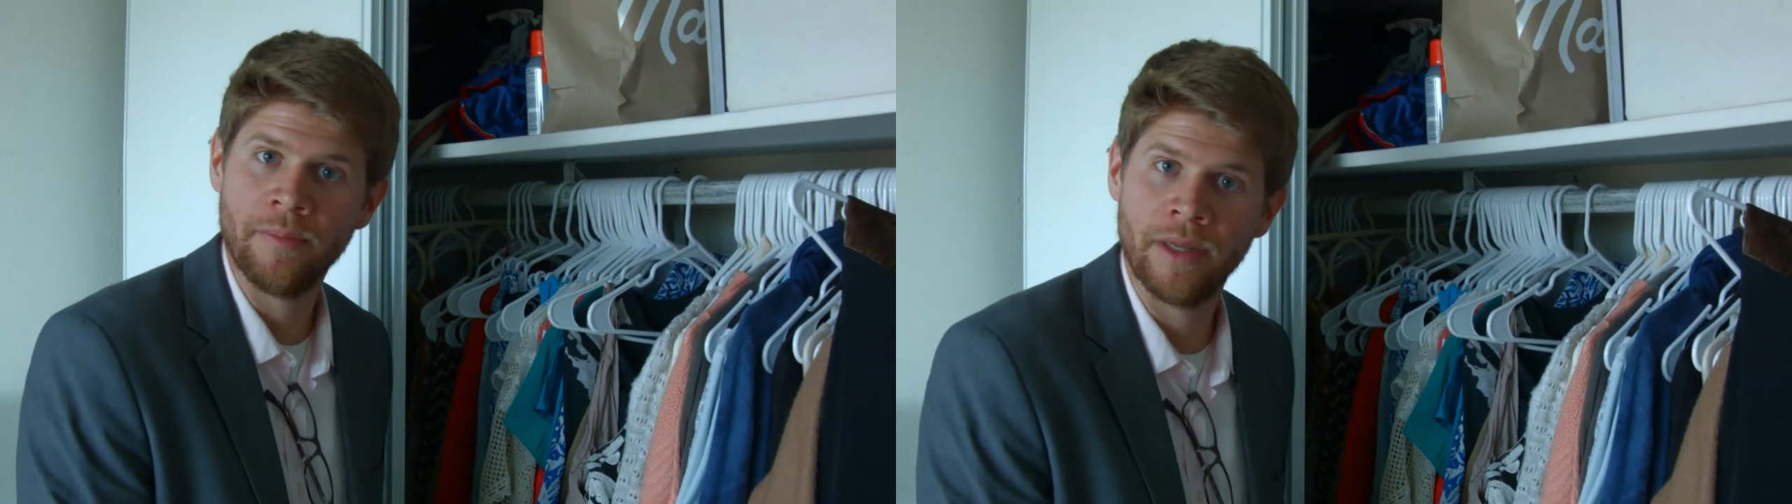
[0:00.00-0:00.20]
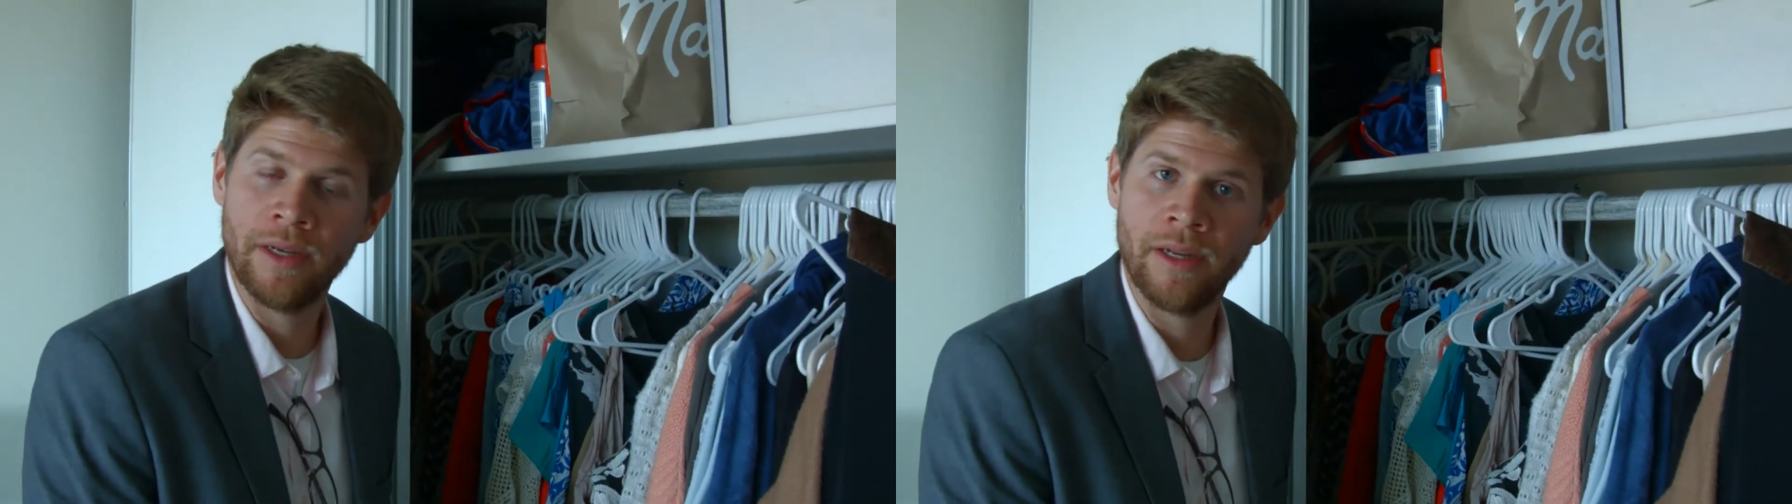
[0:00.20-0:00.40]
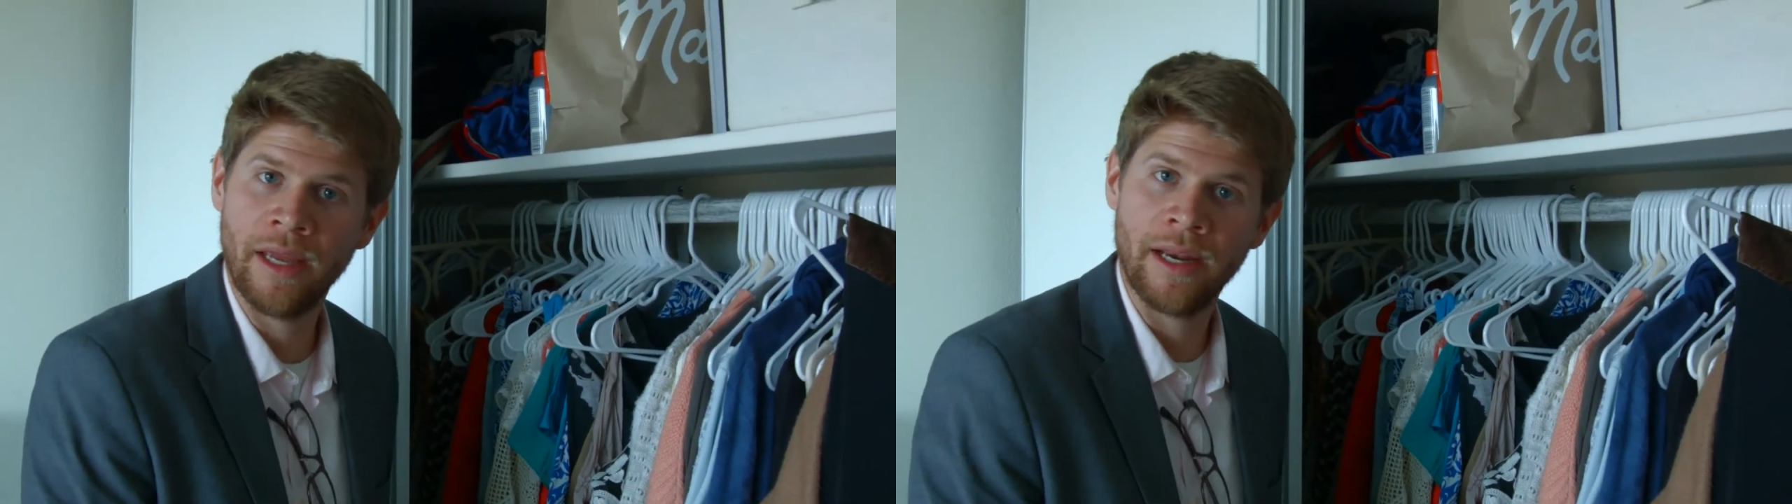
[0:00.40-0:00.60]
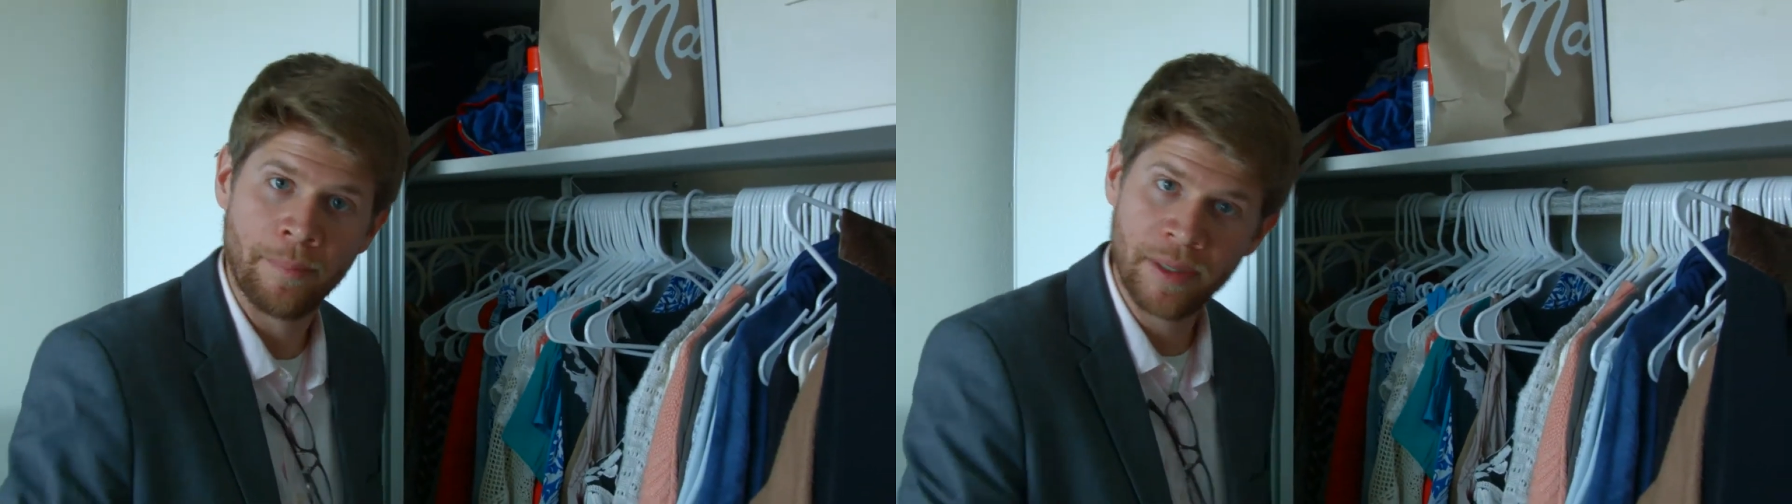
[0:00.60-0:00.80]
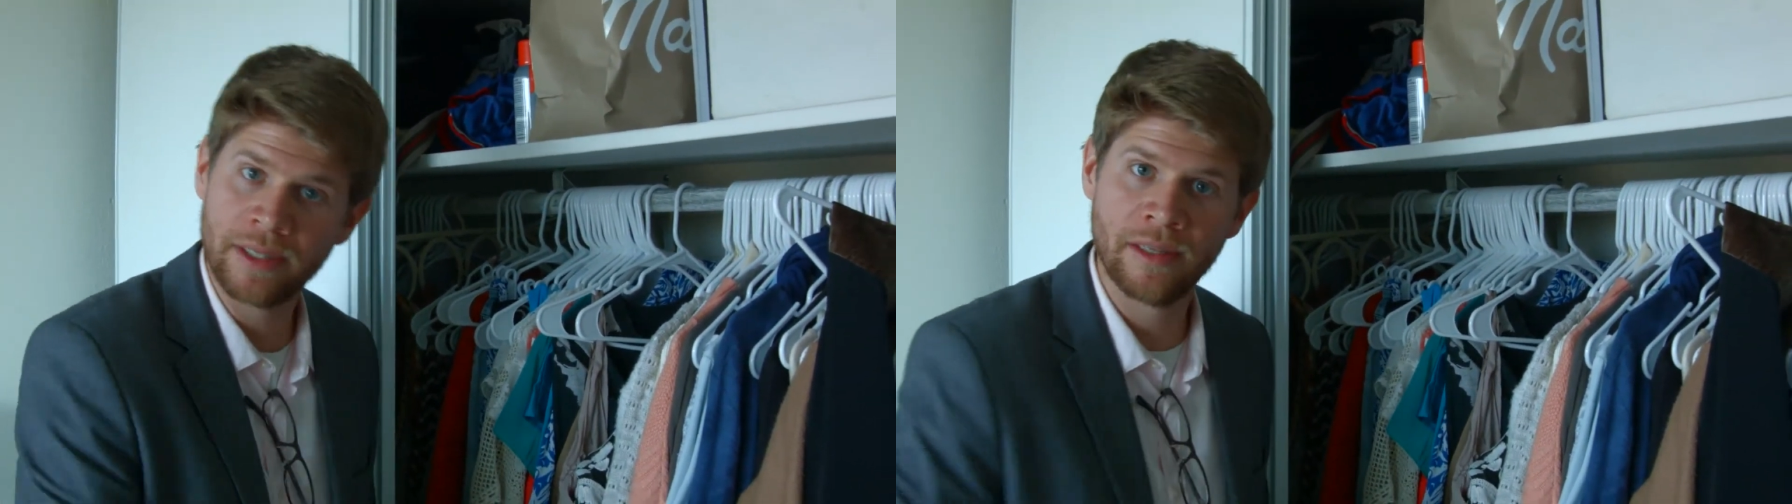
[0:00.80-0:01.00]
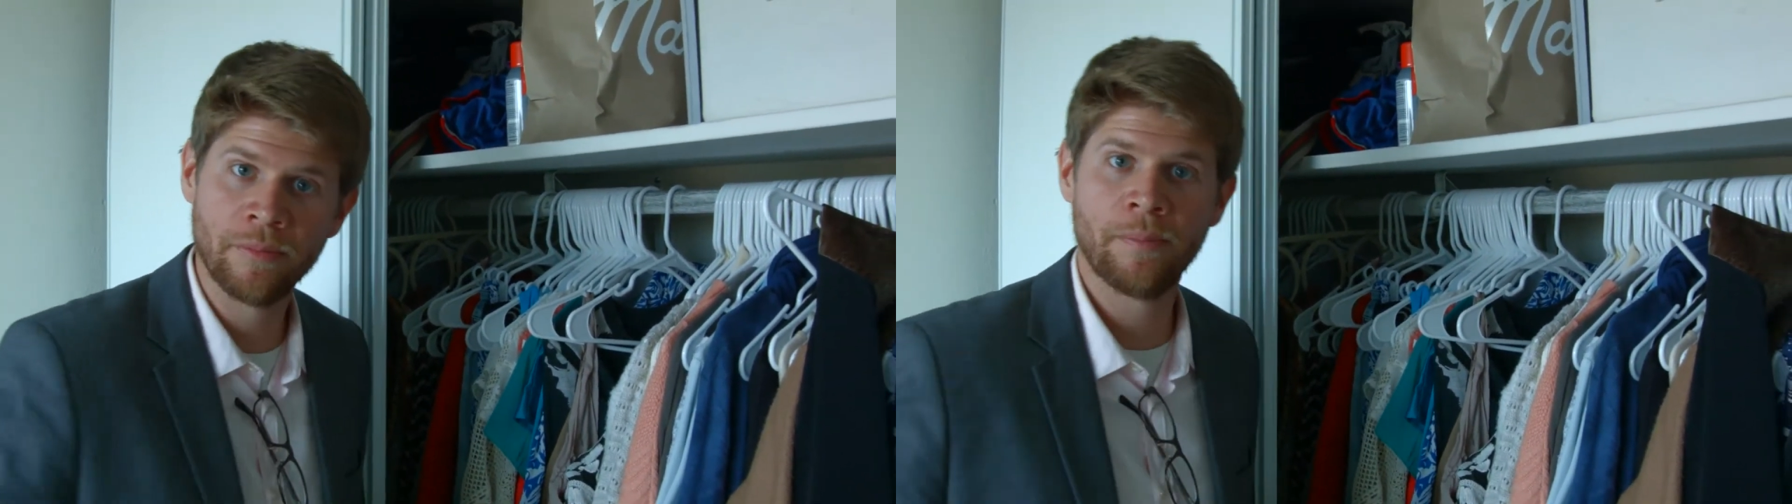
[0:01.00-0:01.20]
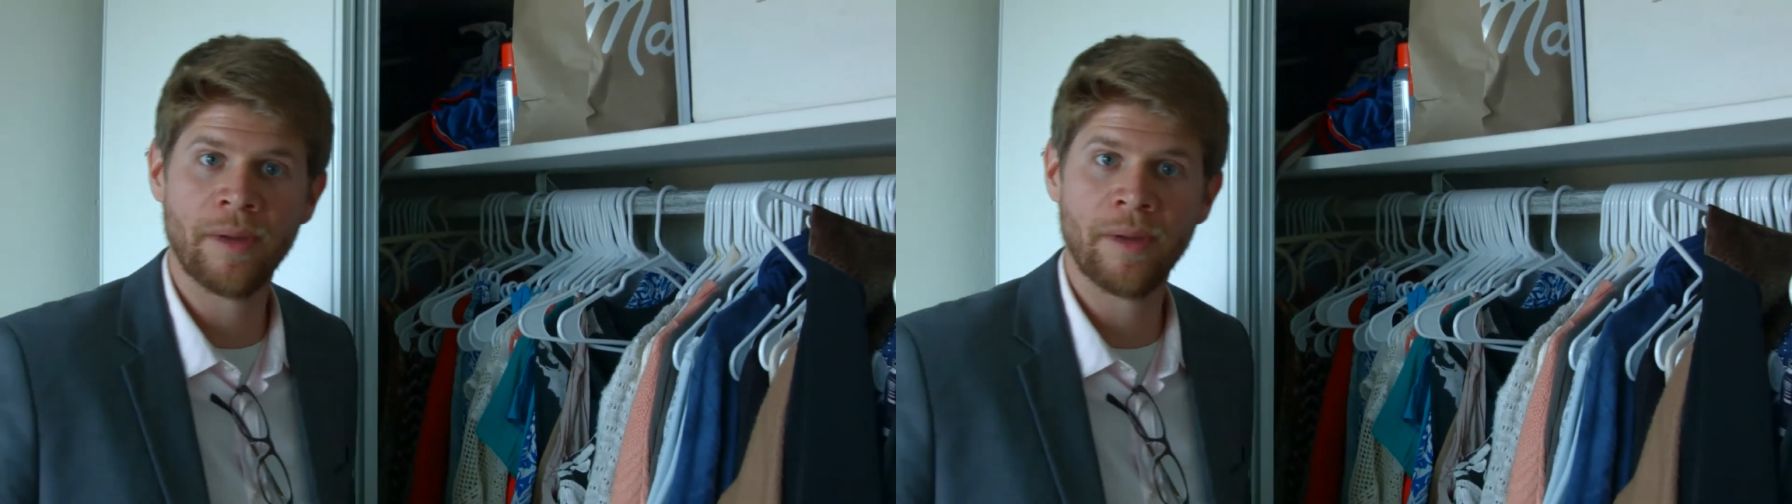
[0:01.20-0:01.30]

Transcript: and, and I picked them up